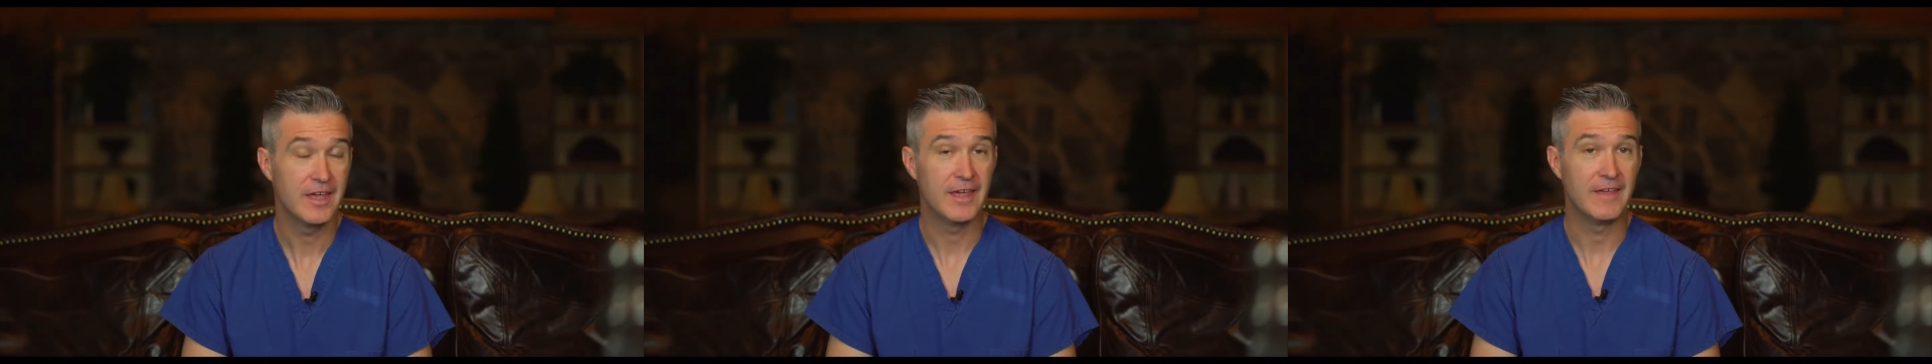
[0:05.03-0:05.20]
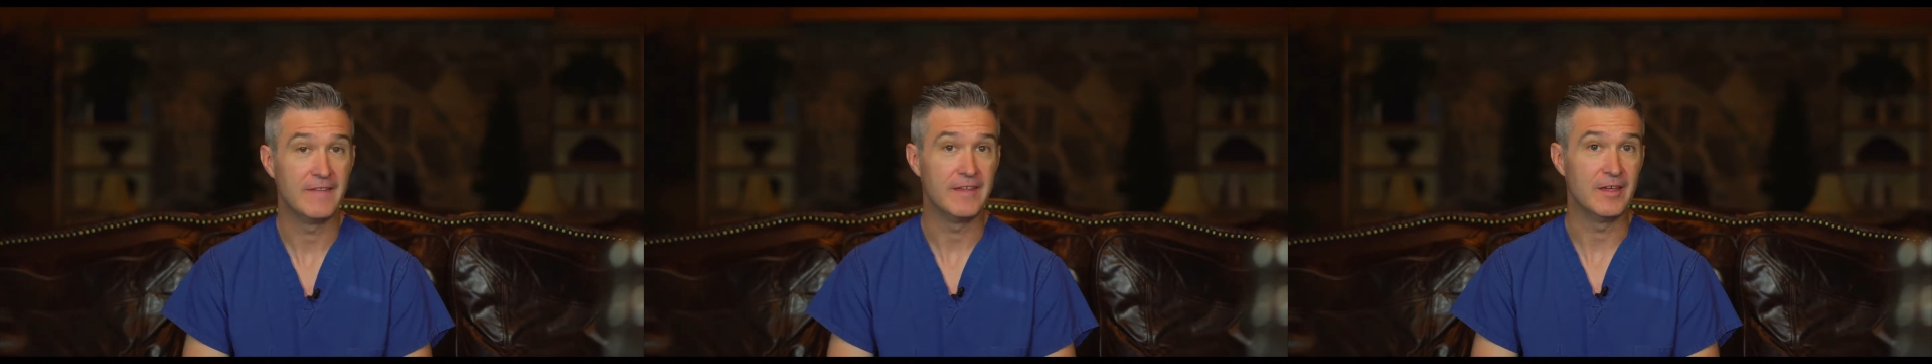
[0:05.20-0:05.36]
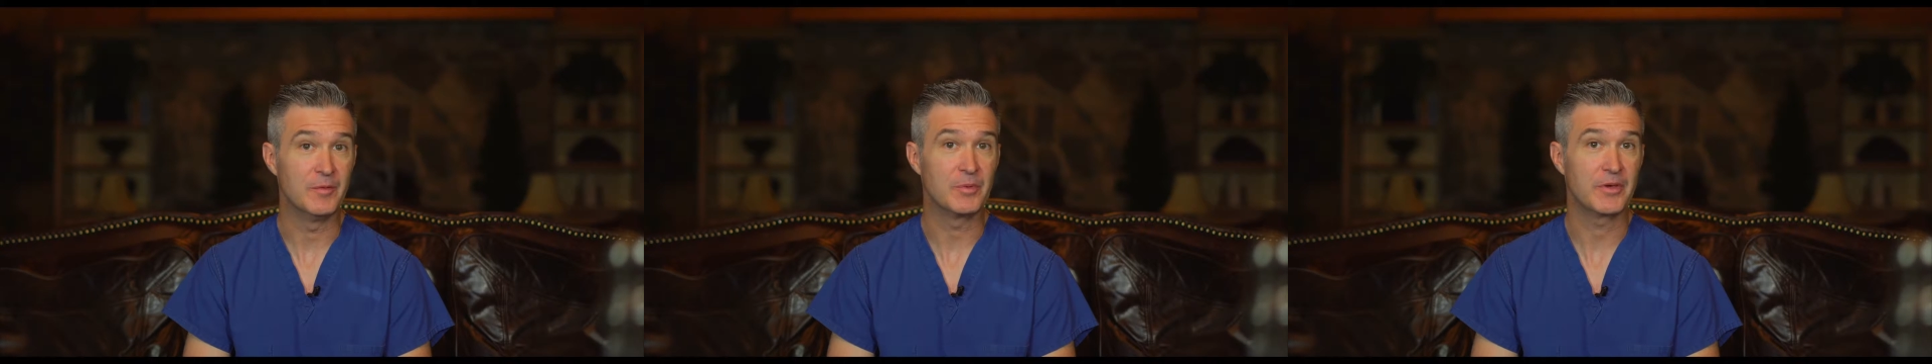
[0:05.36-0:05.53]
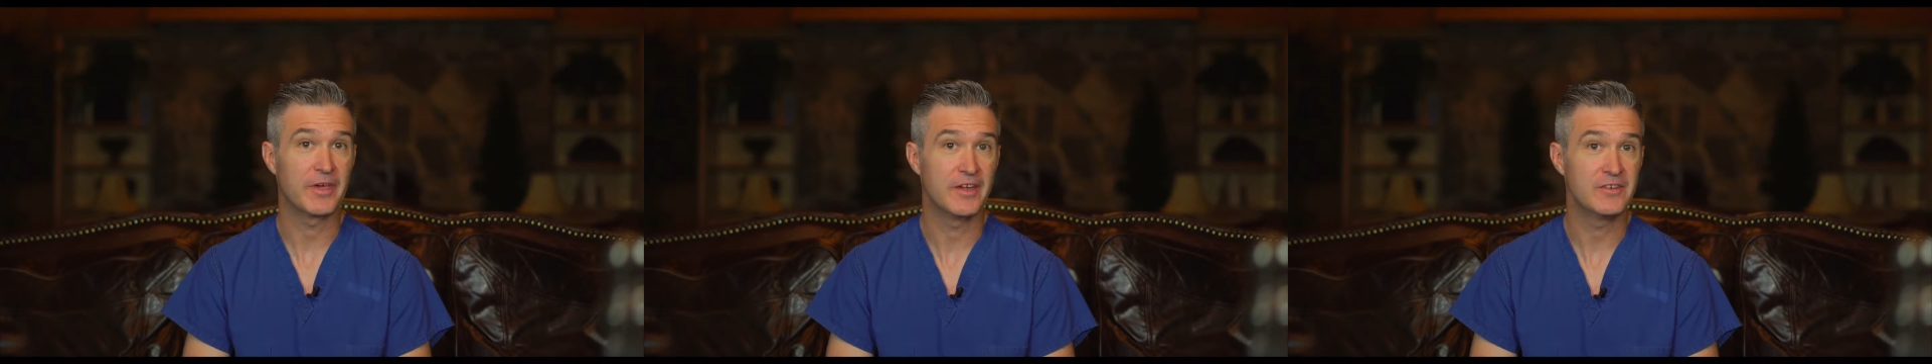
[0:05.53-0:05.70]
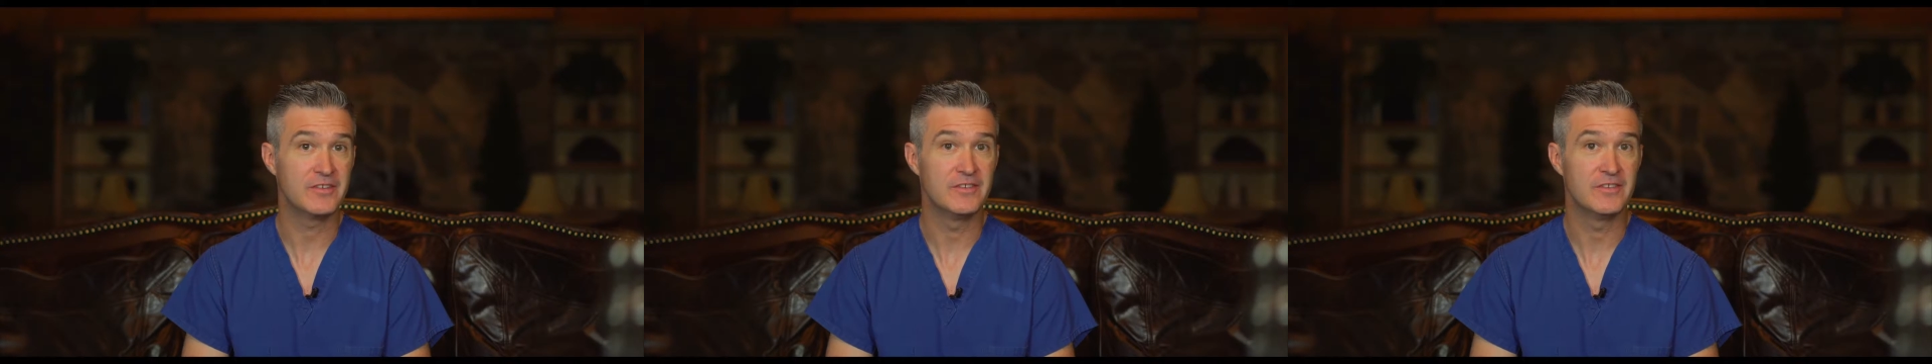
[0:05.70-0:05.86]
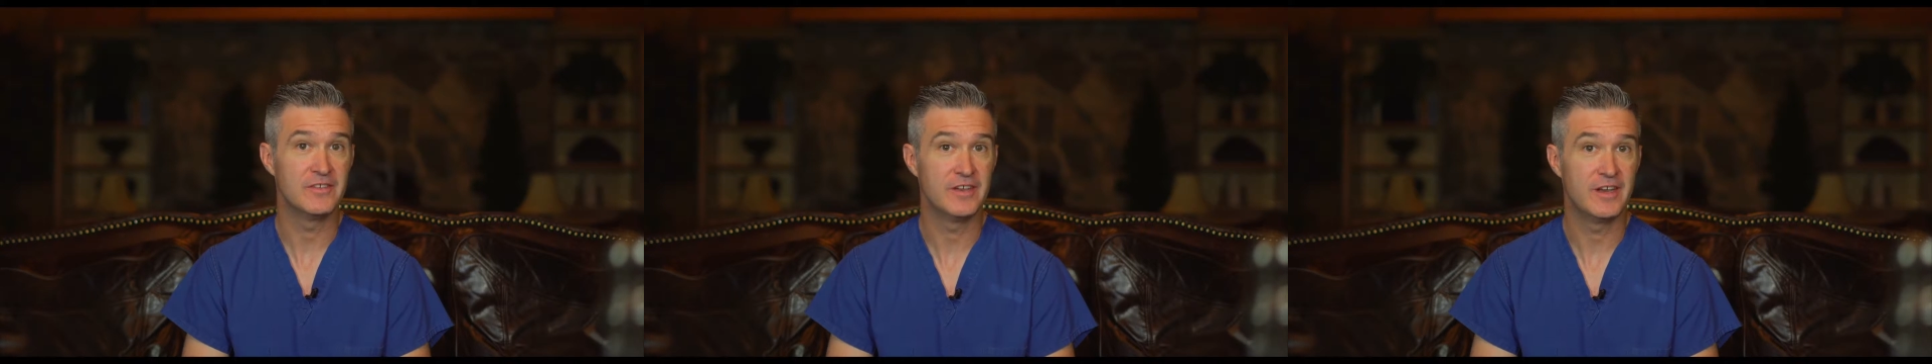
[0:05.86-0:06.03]
and the
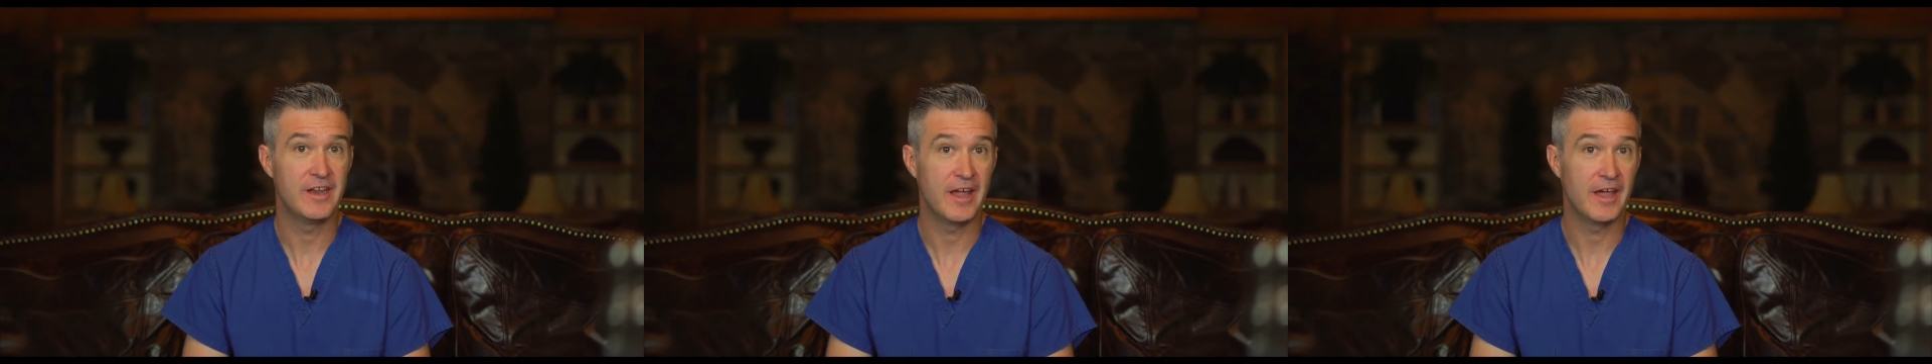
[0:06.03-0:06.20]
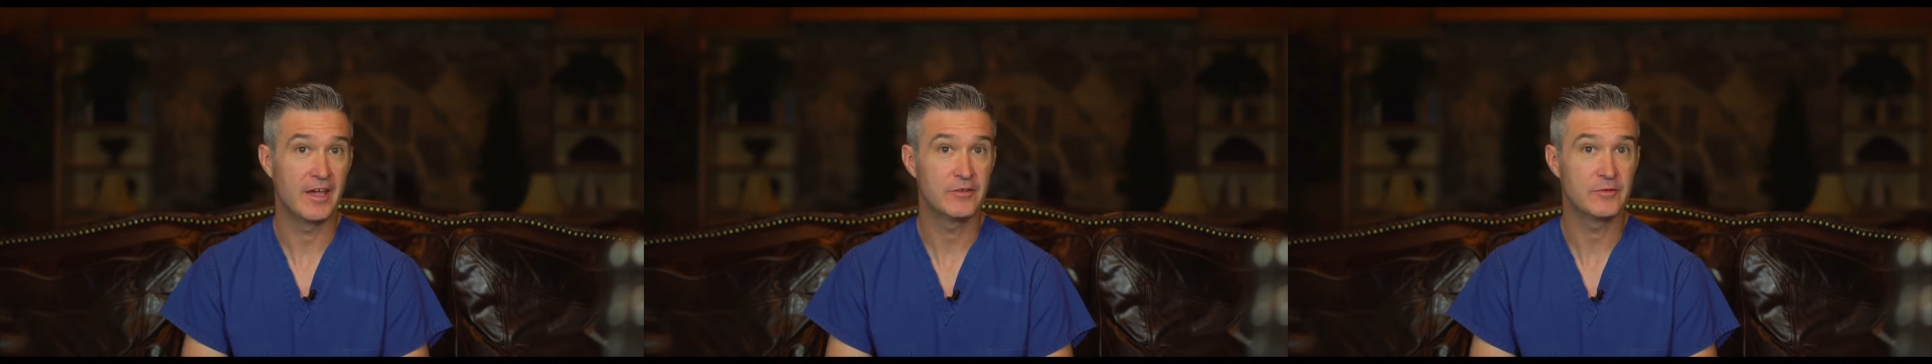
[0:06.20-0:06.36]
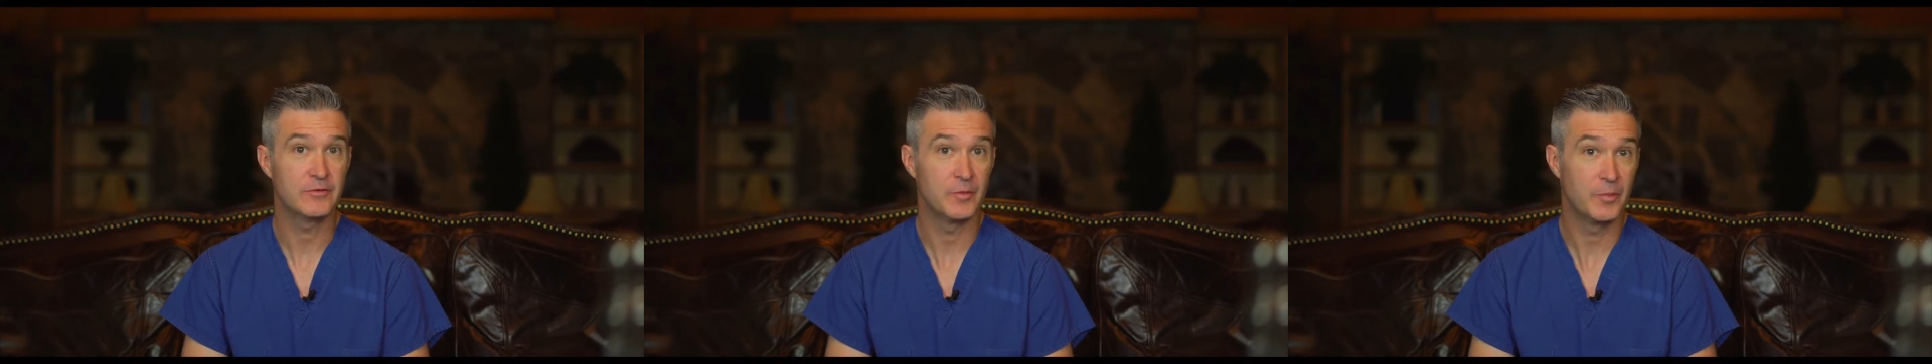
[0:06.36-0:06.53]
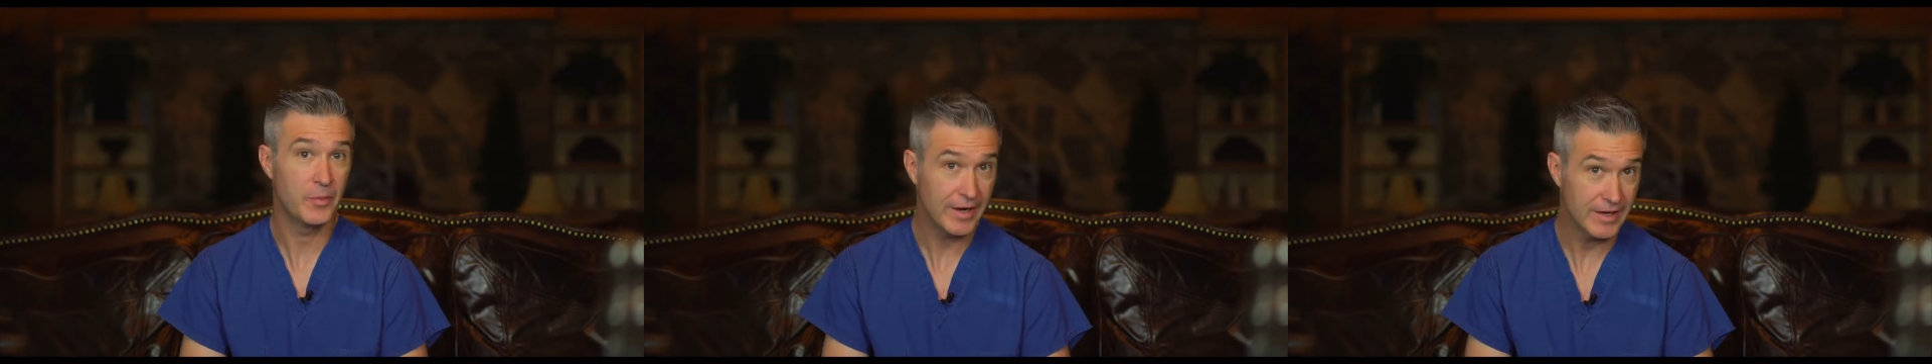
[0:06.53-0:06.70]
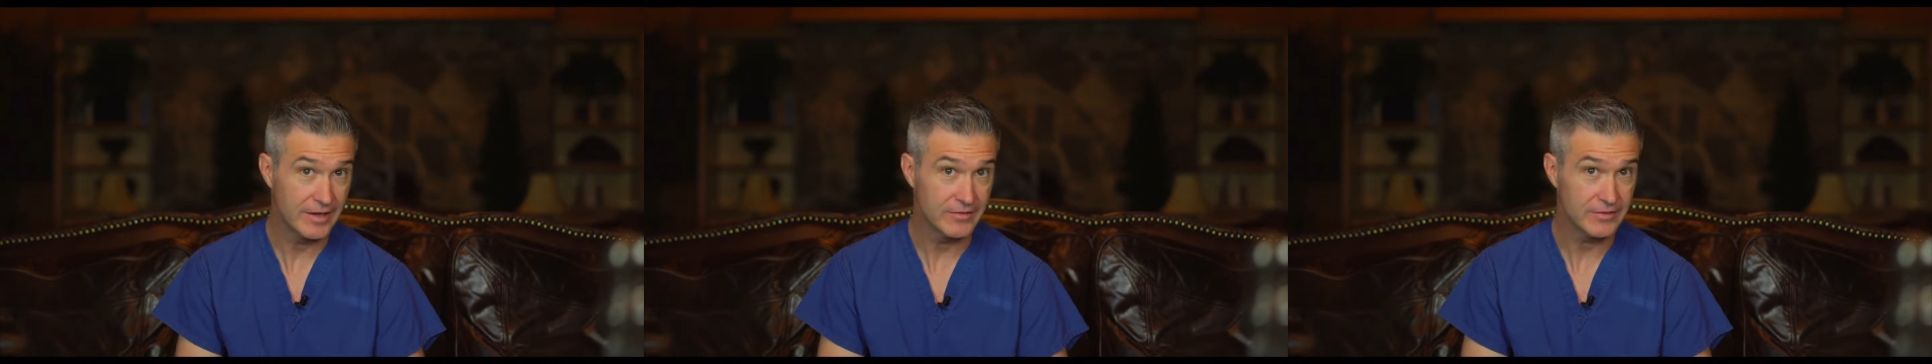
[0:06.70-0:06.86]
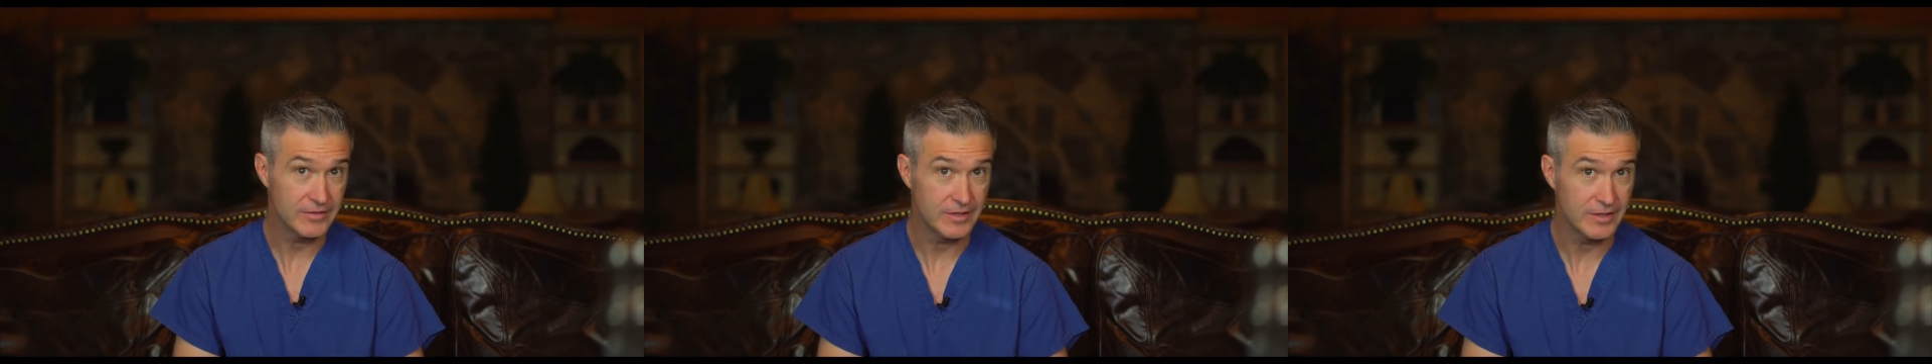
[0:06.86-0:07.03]
implications that it has for
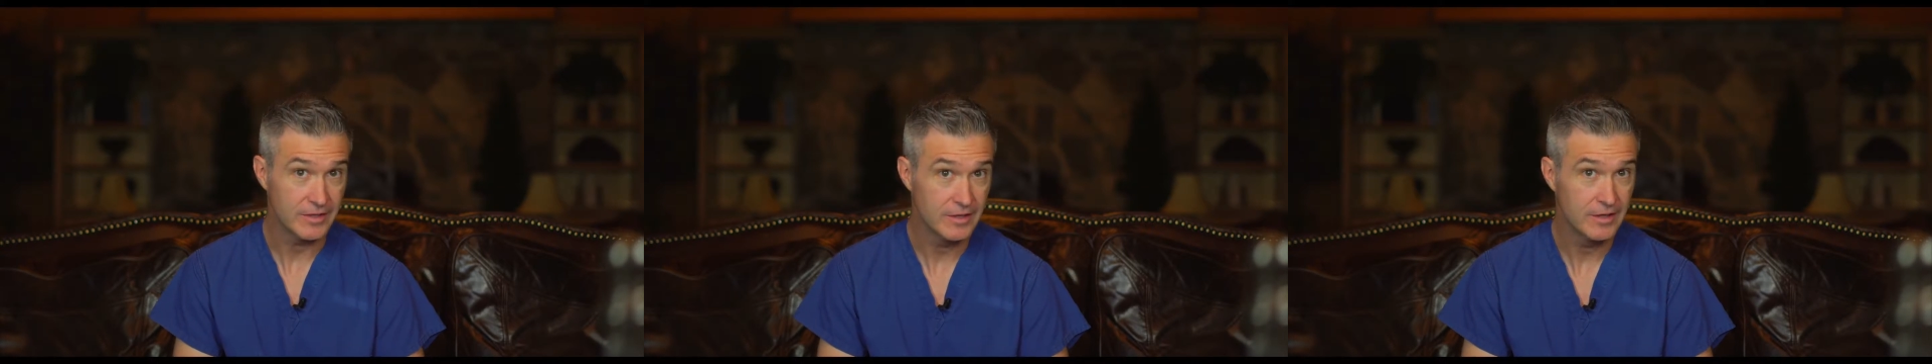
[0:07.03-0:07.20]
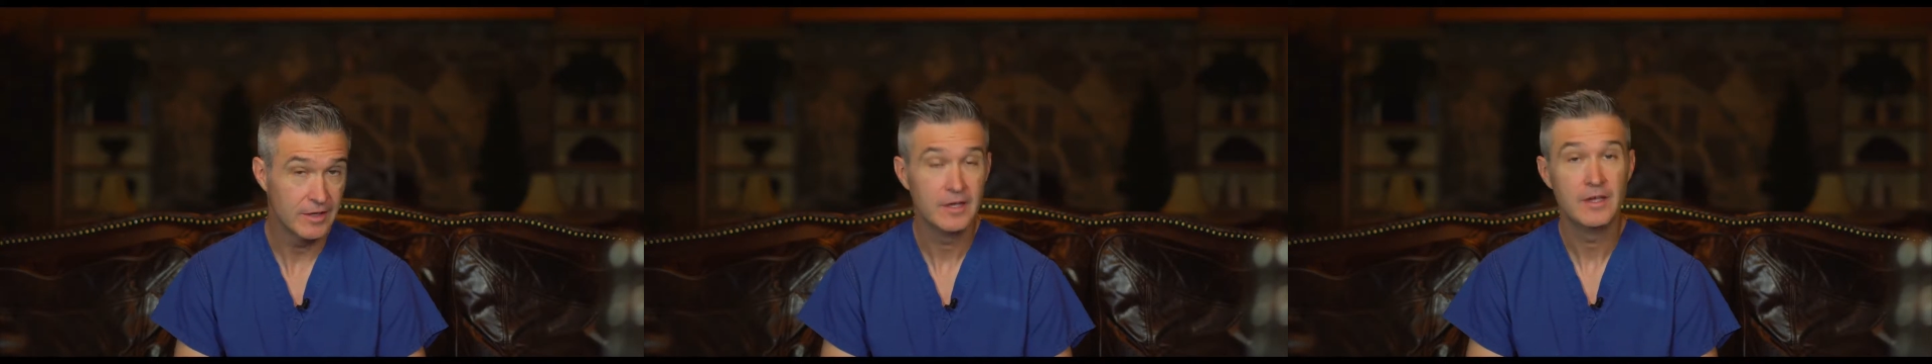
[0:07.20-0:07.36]
pregnancy.